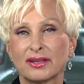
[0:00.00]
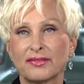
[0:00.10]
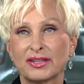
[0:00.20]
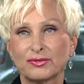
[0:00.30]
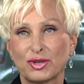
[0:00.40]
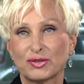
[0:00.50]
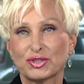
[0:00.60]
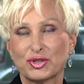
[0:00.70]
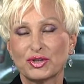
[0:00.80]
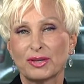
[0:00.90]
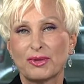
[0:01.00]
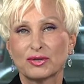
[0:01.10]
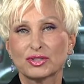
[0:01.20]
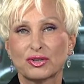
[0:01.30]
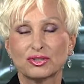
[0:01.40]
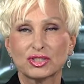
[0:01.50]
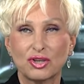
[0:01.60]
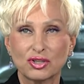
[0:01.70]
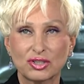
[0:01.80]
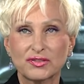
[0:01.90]
the event what I was talking about is called
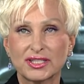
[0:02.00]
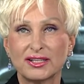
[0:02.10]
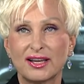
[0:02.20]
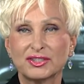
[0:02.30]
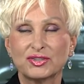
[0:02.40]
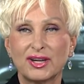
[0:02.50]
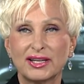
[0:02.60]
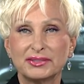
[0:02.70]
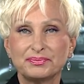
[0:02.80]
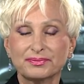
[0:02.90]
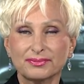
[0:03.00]
Songs of Sinatra, and